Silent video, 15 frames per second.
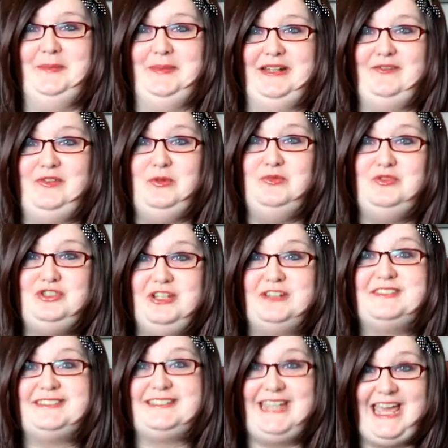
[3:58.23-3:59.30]
But if you
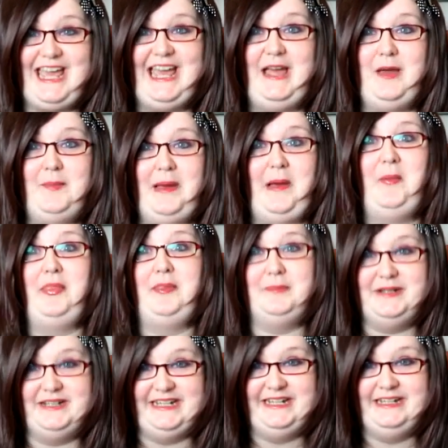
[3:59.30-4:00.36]
just care about the
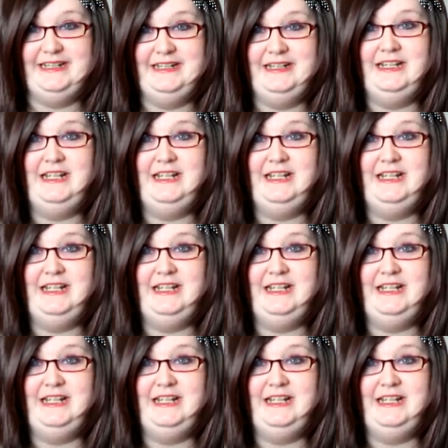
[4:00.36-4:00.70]
money,